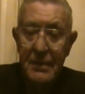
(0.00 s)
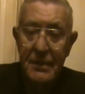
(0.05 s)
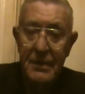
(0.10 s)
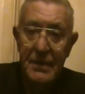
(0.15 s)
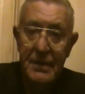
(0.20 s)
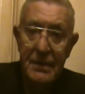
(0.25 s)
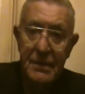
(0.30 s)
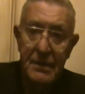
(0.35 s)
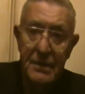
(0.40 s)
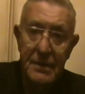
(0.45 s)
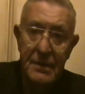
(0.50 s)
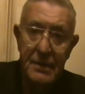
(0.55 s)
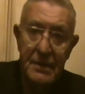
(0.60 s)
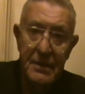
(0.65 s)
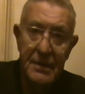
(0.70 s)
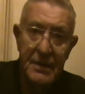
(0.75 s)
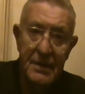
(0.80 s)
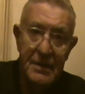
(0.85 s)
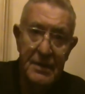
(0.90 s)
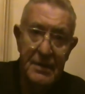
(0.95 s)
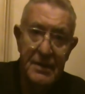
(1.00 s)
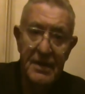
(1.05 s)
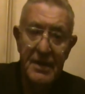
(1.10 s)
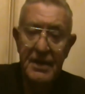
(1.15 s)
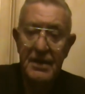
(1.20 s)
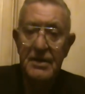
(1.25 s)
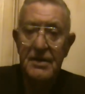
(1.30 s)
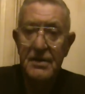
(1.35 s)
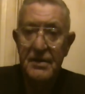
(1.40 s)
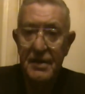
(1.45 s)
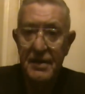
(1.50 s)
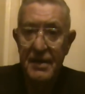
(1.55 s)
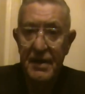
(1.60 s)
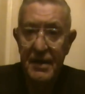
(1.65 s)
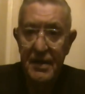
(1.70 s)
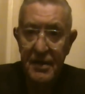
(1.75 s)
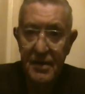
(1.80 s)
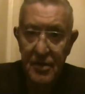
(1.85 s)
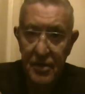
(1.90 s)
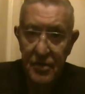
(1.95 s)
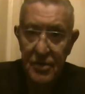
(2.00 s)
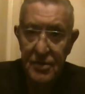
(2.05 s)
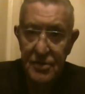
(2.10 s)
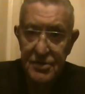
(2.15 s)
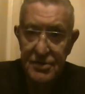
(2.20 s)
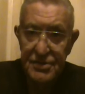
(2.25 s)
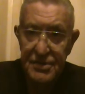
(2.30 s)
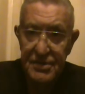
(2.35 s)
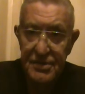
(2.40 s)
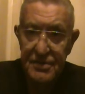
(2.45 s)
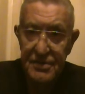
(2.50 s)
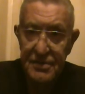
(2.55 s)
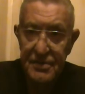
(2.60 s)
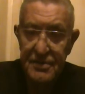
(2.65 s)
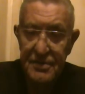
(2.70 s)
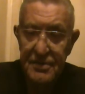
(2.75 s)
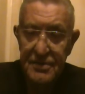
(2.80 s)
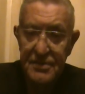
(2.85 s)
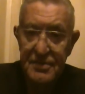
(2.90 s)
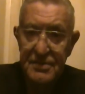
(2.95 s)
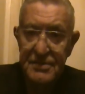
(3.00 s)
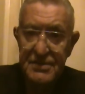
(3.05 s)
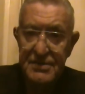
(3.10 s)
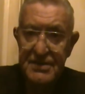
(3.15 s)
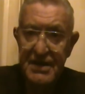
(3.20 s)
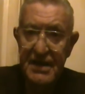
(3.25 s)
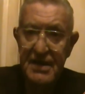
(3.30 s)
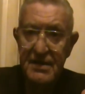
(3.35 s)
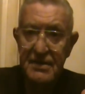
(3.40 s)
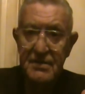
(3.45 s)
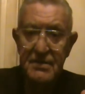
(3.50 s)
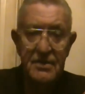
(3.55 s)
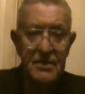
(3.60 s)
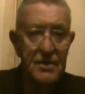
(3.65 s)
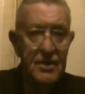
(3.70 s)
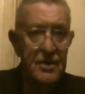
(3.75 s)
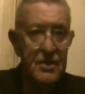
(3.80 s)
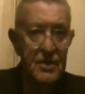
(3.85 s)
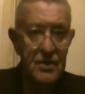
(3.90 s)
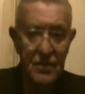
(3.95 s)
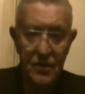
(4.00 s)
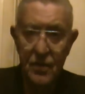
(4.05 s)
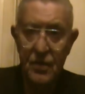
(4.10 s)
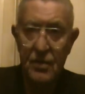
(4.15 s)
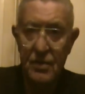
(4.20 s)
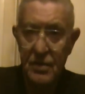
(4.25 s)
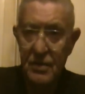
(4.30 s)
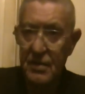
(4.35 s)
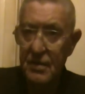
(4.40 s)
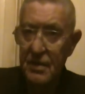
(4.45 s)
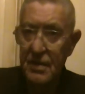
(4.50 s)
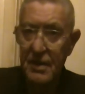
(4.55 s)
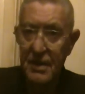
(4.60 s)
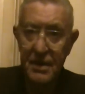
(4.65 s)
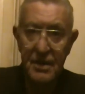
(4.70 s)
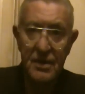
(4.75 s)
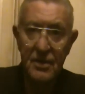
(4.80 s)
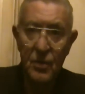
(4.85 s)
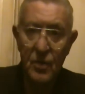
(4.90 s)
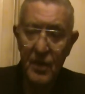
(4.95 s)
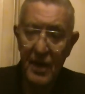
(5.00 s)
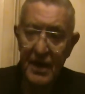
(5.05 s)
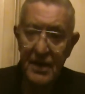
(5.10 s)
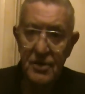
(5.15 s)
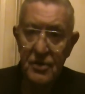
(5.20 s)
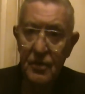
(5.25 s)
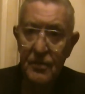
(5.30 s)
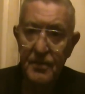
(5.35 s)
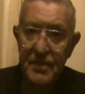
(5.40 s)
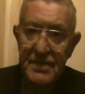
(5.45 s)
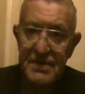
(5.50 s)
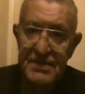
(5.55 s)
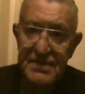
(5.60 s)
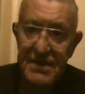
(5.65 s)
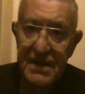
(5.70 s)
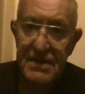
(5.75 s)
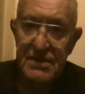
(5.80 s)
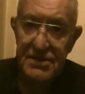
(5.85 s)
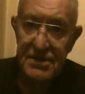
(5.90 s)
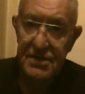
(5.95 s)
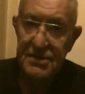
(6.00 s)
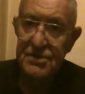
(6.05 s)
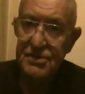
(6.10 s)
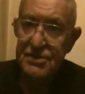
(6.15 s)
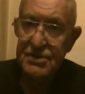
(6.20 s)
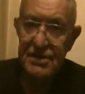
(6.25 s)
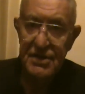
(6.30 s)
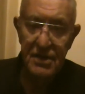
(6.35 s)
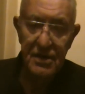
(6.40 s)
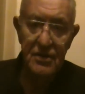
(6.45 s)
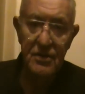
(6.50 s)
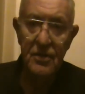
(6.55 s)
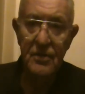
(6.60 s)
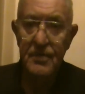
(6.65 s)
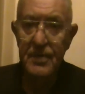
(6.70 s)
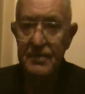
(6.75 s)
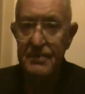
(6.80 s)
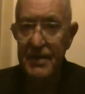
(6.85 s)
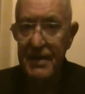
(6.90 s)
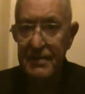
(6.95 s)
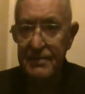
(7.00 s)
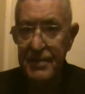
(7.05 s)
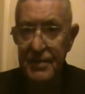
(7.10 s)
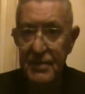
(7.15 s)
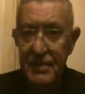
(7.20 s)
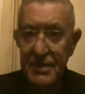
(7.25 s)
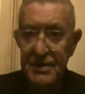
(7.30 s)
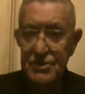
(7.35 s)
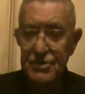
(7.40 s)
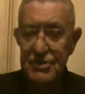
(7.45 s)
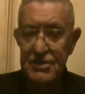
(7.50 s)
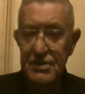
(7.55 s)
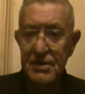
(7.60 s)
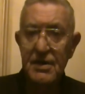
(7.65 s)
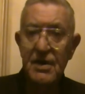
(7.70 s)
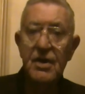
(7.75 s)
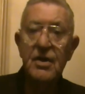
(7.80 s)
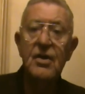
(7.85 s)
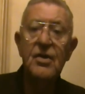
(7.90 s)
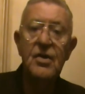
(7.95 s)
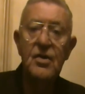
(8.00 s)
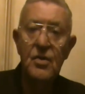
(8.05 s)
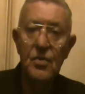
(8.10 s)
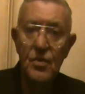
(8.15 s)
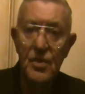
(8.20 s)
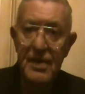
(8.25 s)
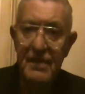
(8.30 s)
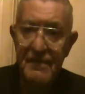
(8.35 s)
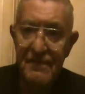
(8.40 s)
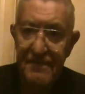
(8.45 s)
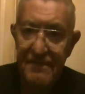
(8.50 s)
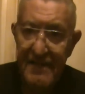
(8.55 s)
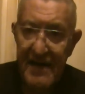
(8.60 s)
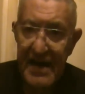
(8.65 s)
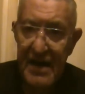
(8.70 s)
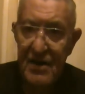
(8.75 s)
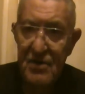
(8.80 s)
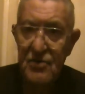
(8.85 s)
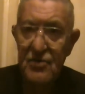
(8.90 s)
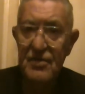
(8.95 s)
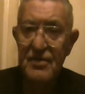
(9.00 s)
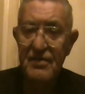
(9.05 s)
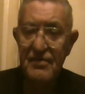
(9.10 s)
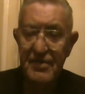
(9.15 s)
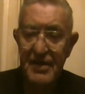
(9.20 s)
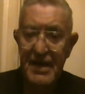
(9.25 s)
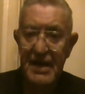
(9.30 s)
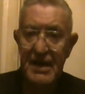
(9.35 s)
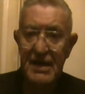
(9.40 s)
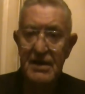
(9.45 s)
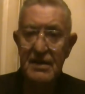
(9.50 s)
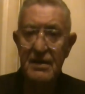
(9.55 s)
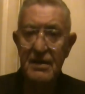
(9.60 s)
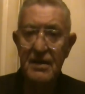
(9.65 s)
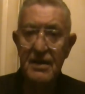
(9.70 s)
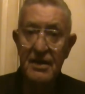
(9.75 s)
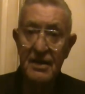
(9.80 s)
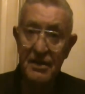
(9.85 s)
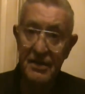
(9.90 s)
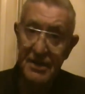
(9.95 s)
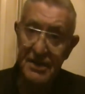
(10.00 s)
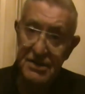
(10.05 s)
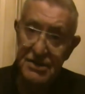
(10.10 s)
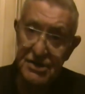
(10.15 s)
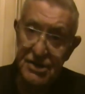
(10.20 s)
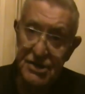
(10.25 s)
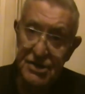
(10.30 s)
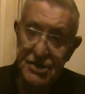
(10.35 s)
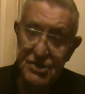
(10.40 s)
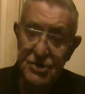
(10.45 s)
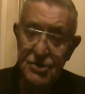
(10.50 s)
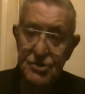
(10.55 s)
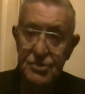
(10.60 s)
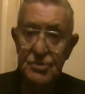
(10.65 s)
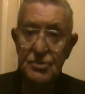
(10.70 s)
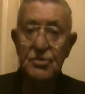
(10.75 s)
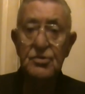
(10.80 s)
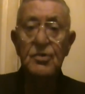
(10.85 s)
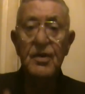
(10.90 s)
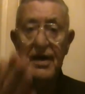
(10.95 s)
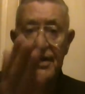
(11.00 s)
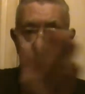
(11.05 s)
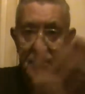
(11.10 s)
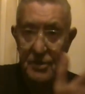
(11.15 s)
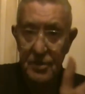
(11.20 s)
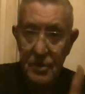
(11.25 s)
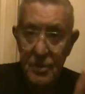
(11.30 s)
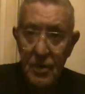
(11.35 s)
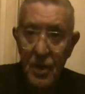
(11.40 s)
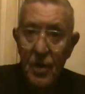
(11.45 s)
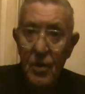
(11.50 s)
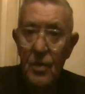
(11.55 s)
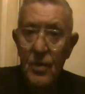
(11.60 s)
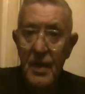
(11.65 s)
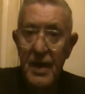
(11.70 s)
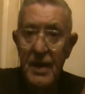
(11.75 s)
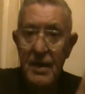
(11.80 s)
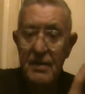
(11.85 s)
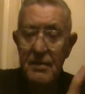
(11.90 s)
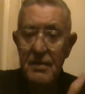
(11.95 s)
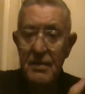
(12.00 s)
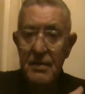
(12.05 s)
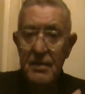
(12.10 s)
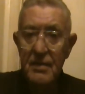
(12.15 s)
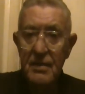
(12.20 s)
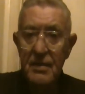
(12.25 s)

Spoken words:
in a closed set or in a wide open set such as the global population, we found that this is true at the low end.